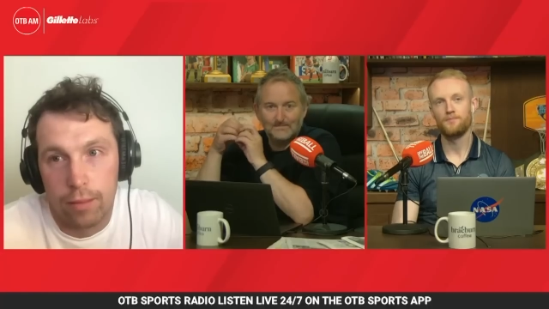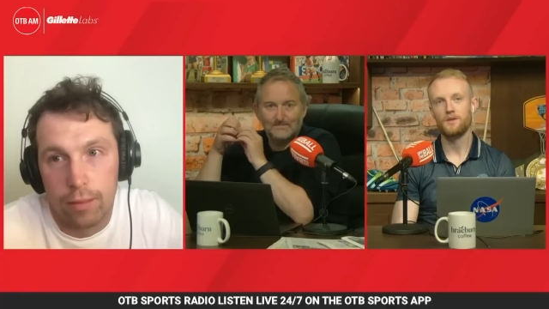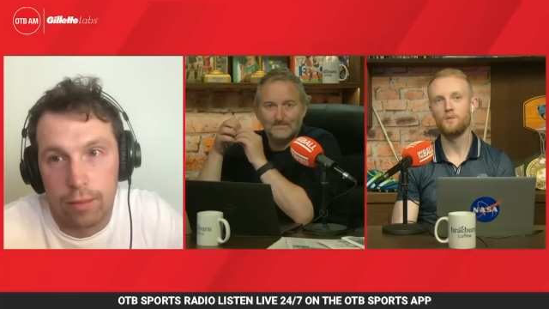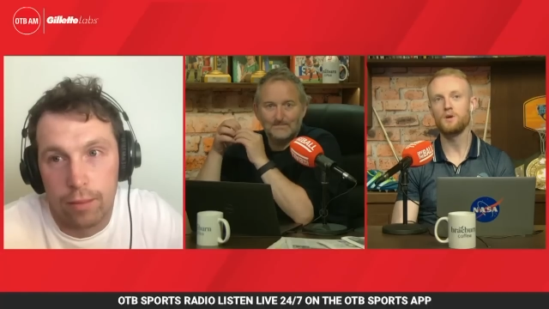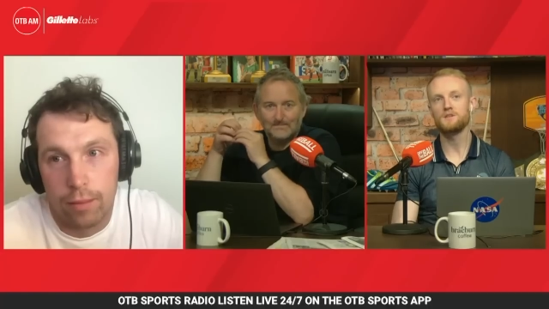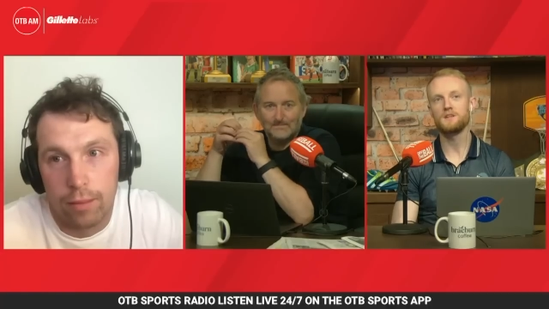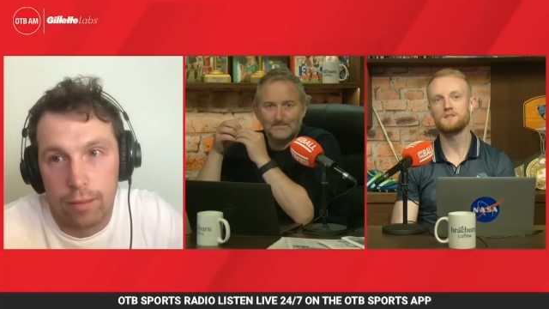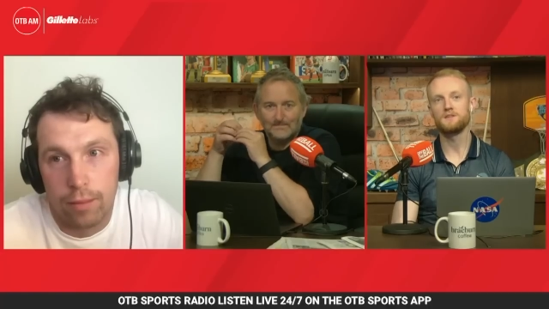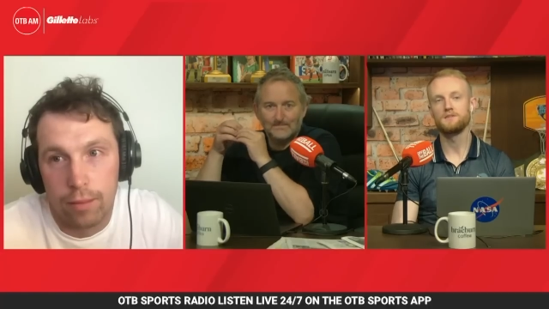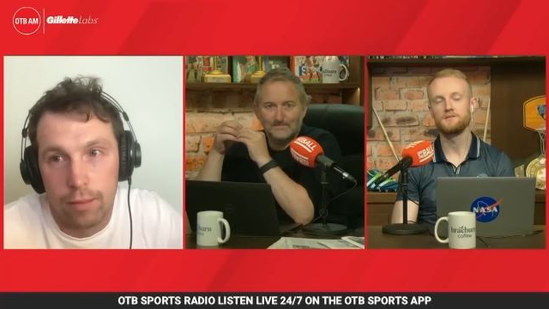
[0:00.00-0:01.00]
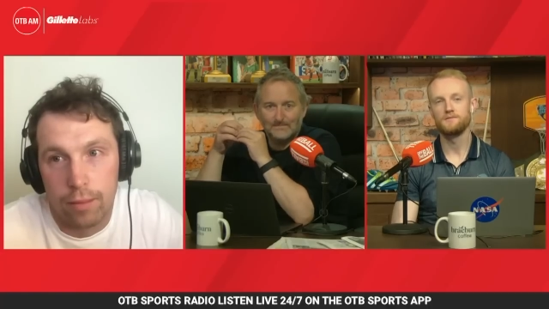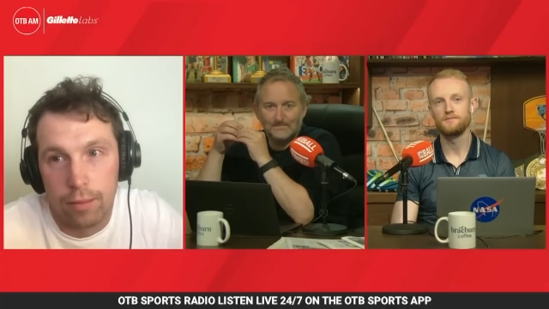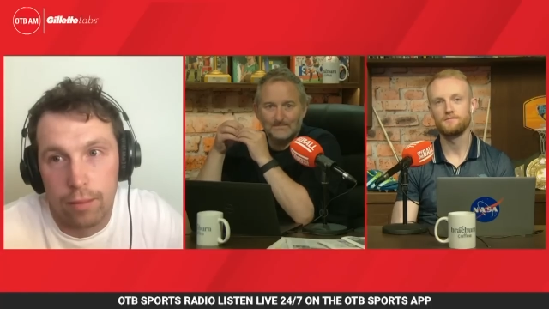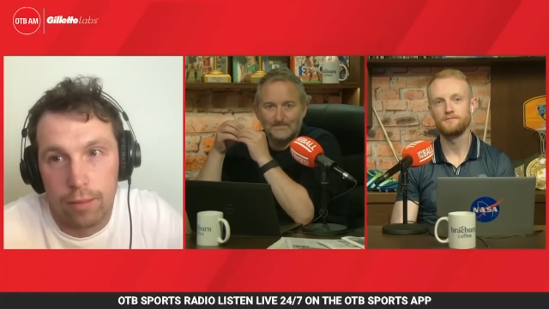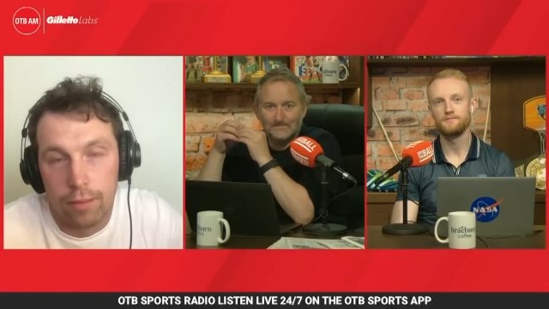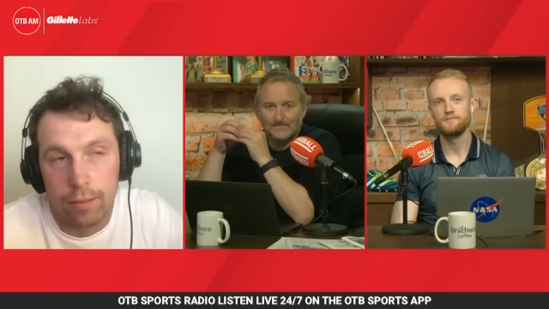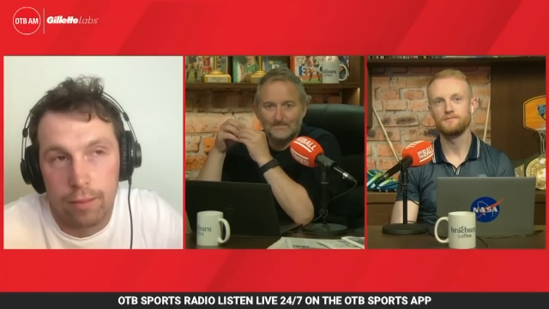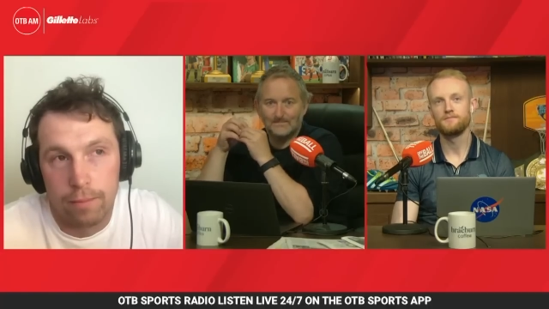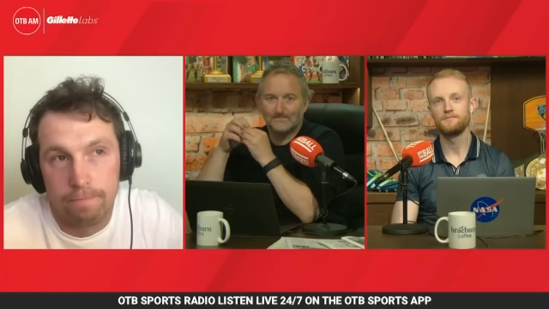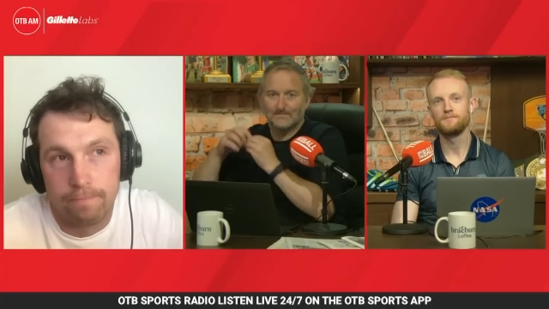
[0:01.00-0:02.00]
Speaker 1: In what sense?
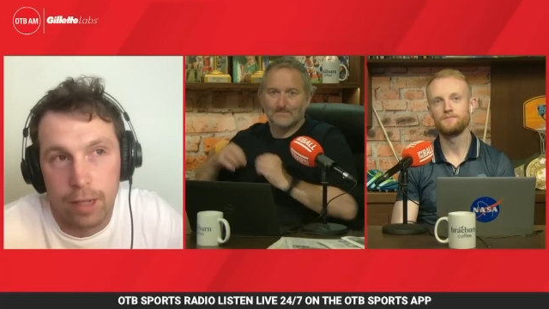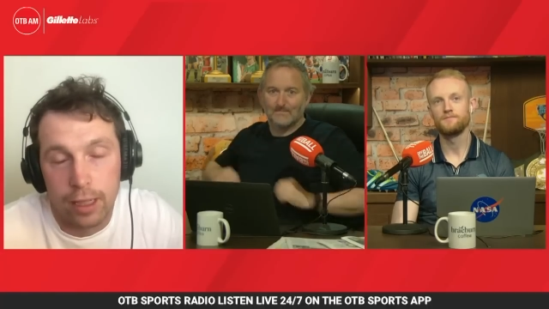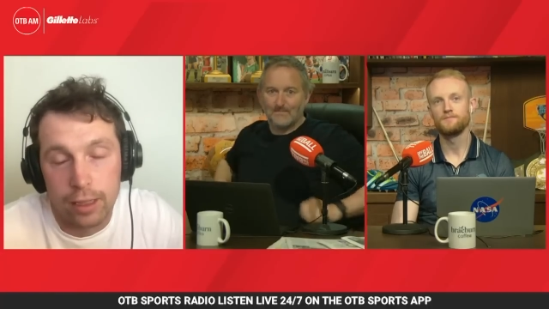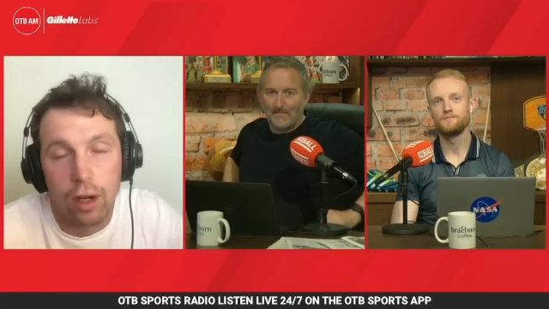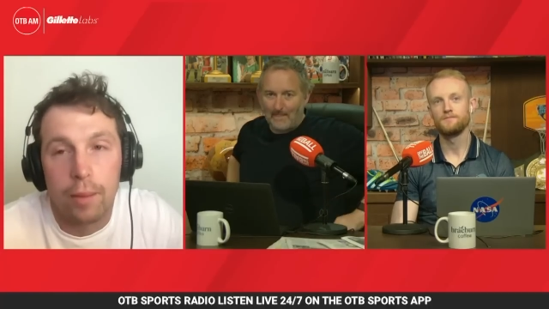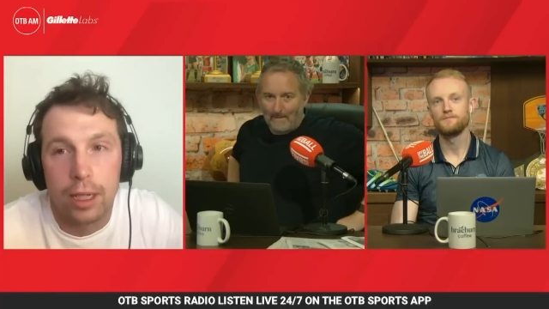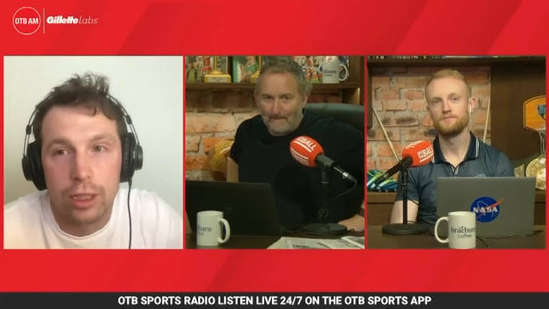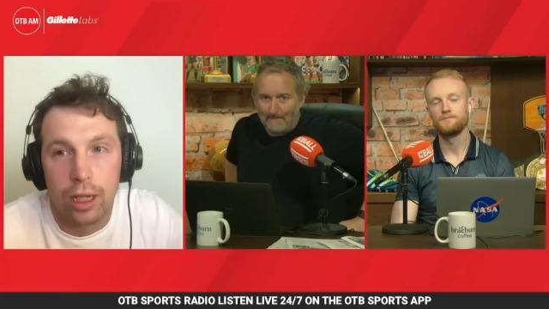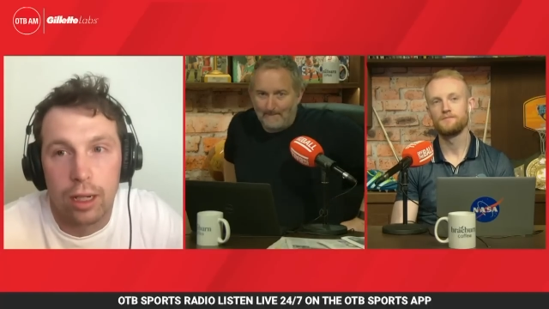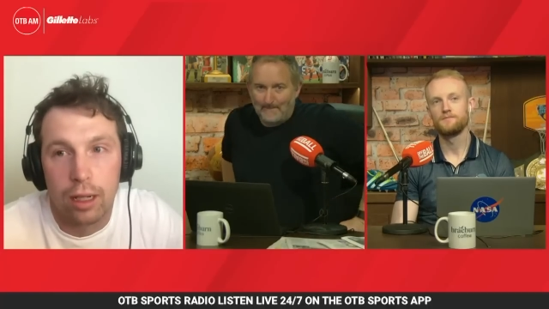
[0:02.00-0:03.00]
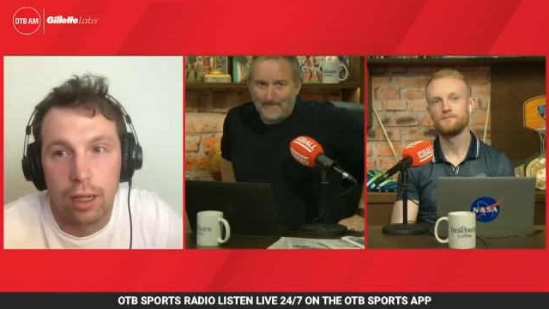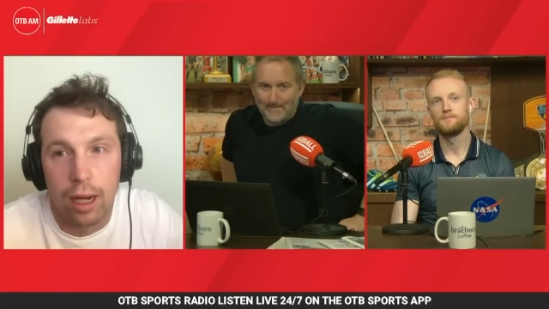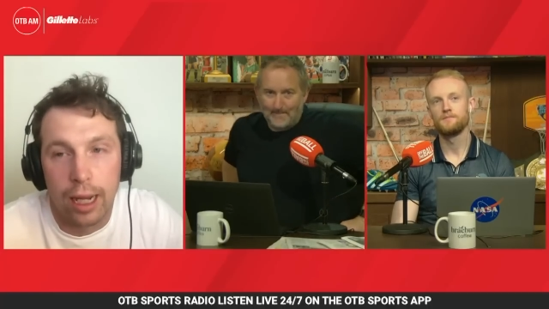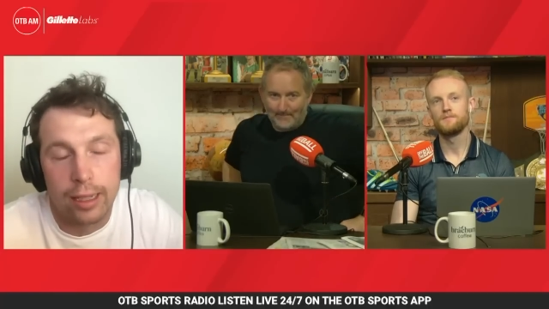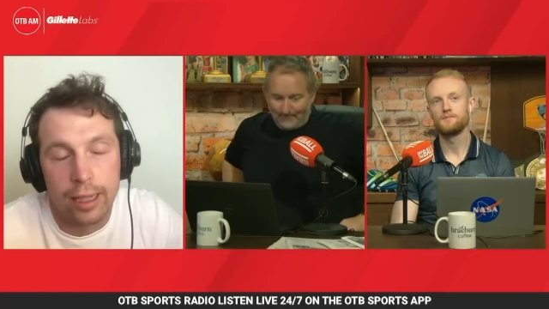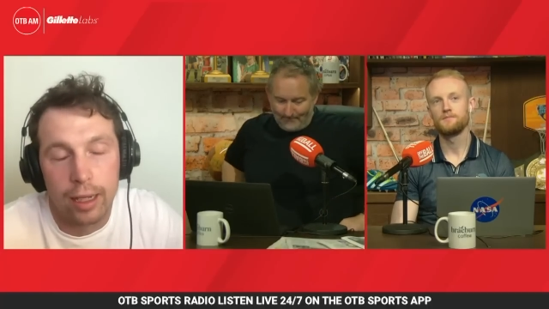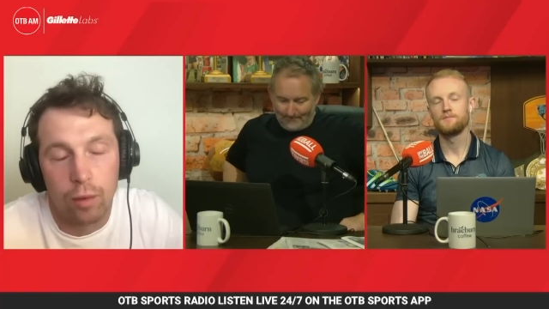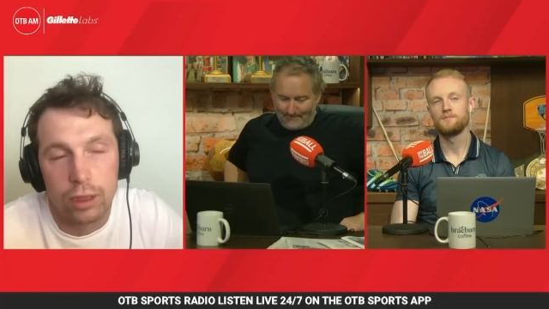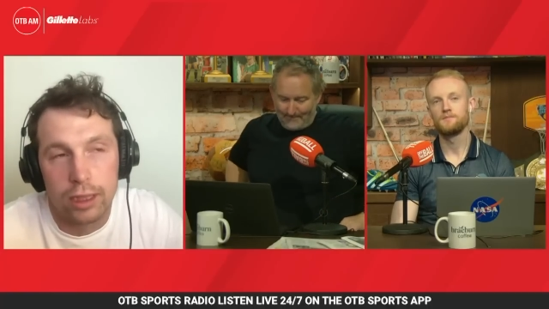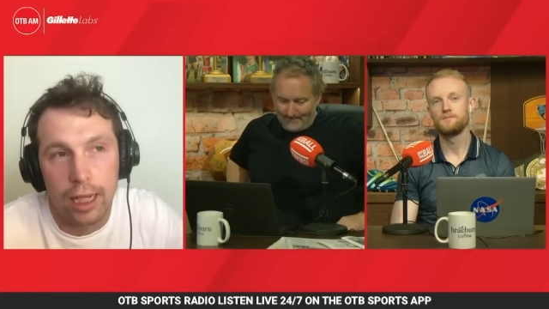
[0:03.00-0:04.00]
I think they're limited, Shane. Like, I
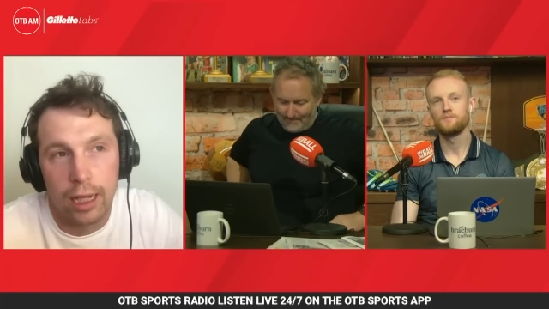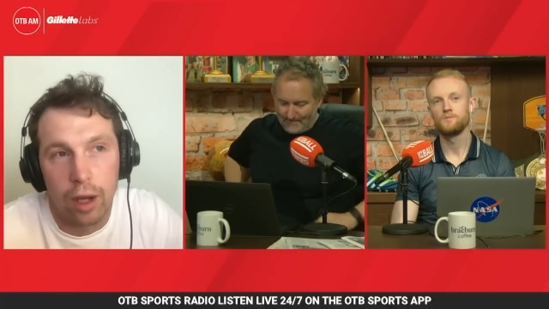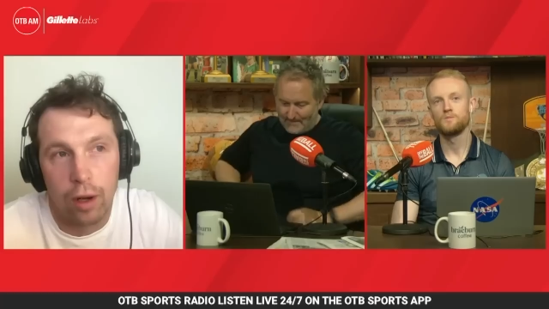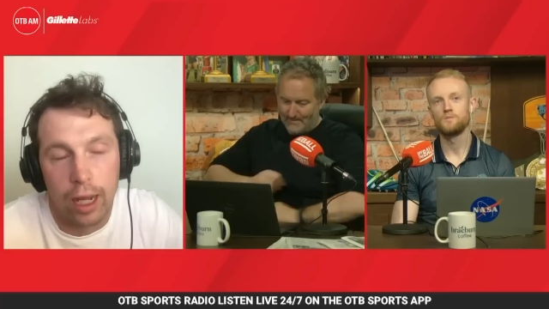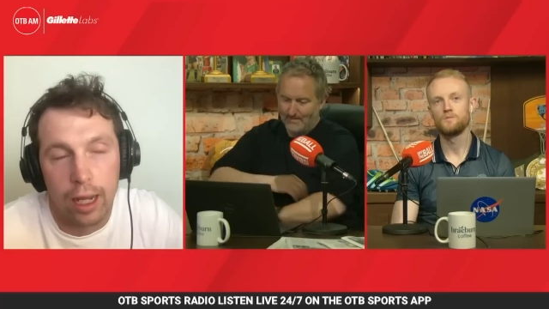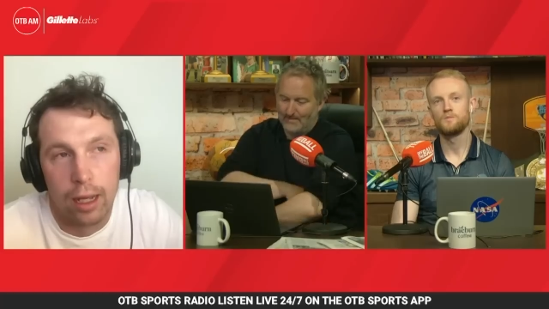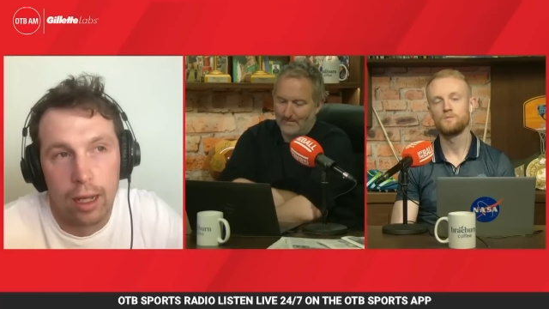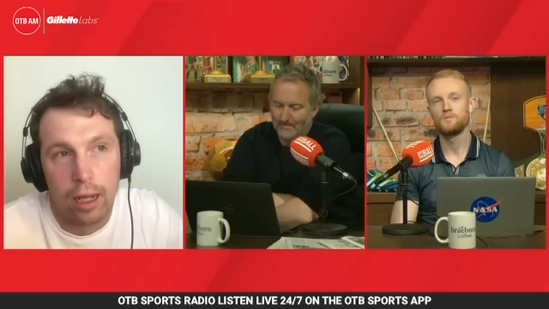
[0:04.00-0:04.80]
think we're seeing now, like,